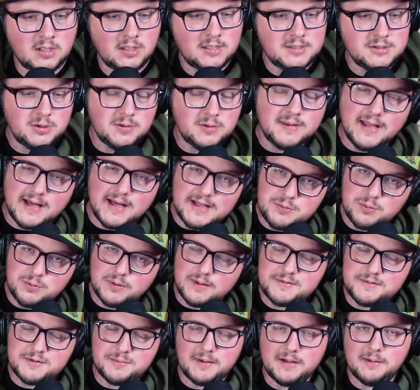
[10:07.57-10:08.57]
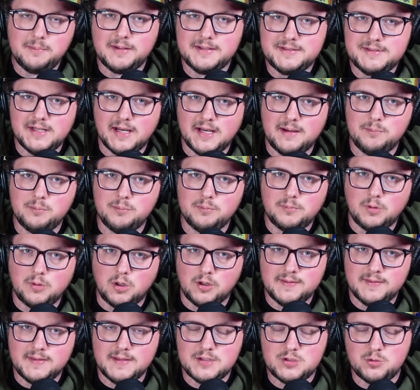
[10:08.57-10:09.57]
So that's what I'm spending my time
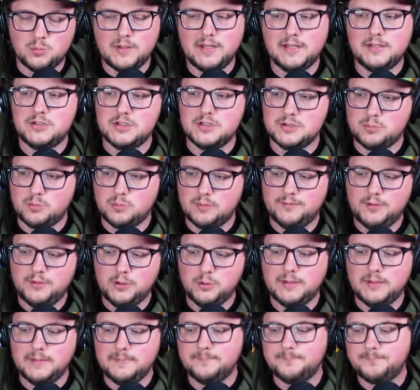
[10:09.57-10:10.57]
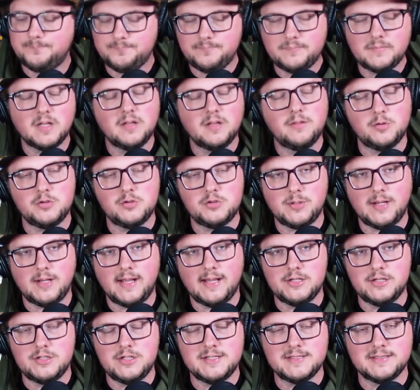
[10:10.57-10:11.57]
on this week, just reviewing those
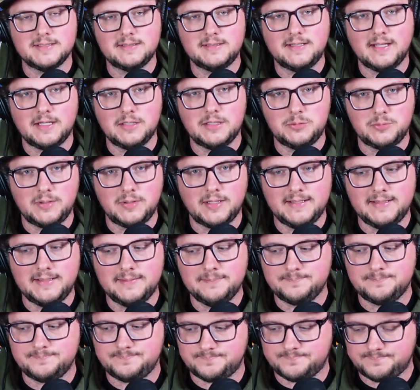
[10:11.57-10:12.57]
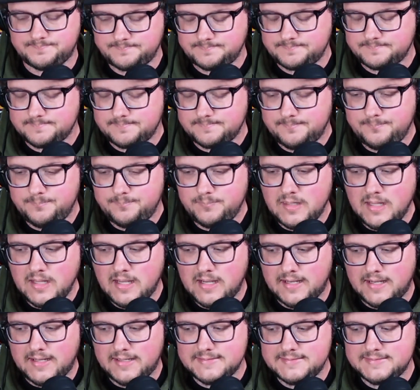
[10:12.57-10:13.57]
strategies and getting ready
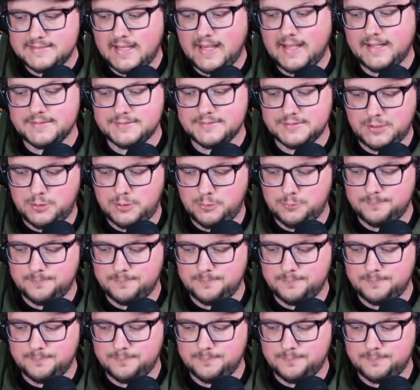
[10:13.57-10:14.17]
to execute.